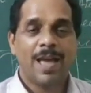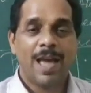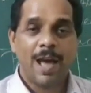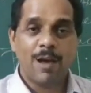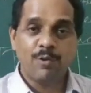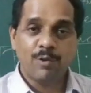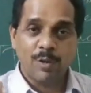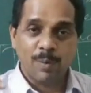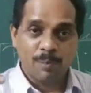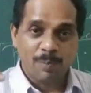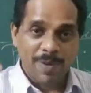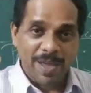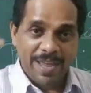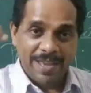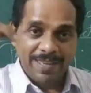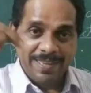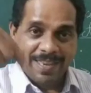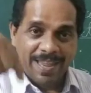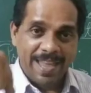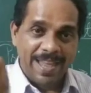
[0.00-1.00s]
how to
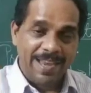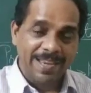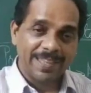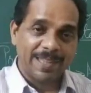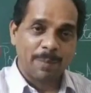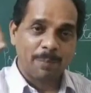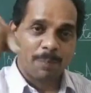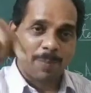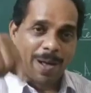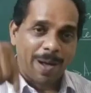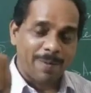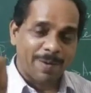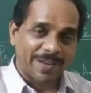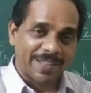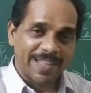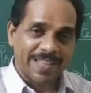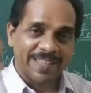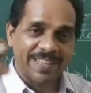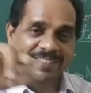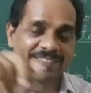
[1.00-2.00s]
maintain the power
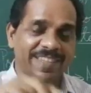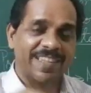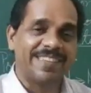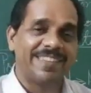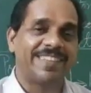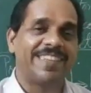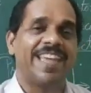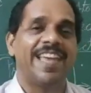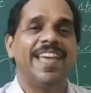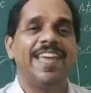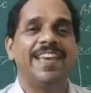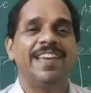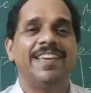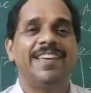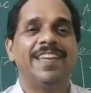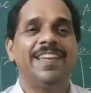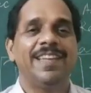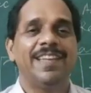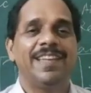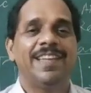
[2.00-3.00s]
that is
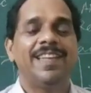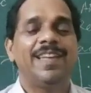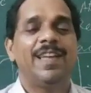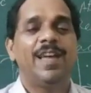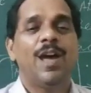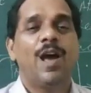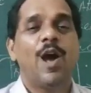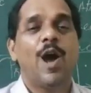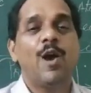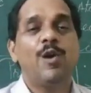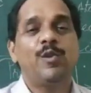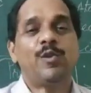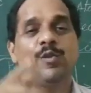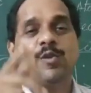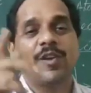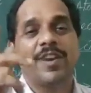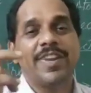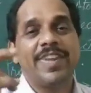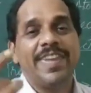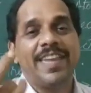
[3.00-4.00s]
attained, how
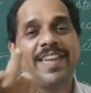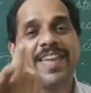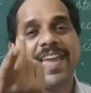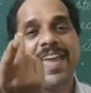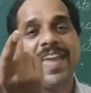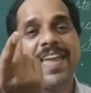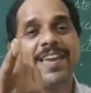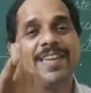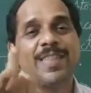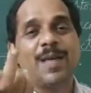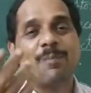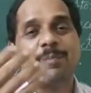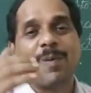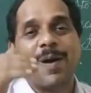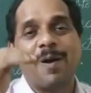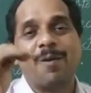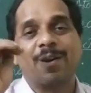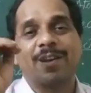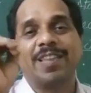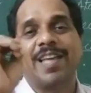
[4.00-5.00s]
to regain the
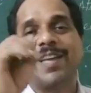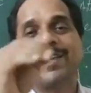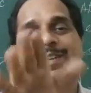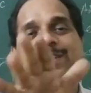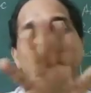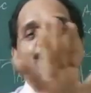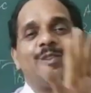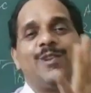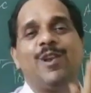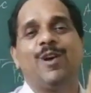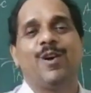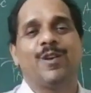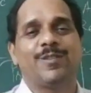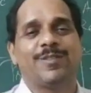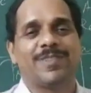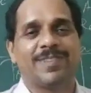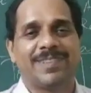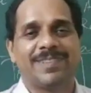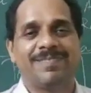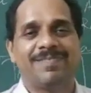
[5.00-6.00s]
power that is
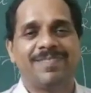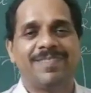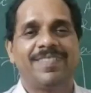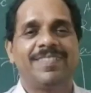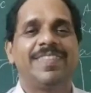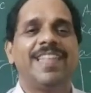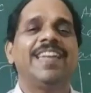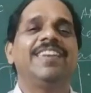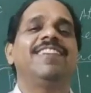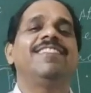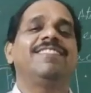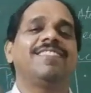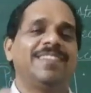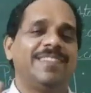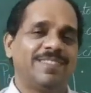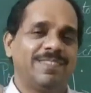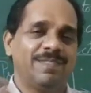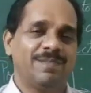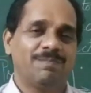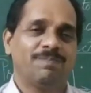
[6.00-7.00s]
lost. That is.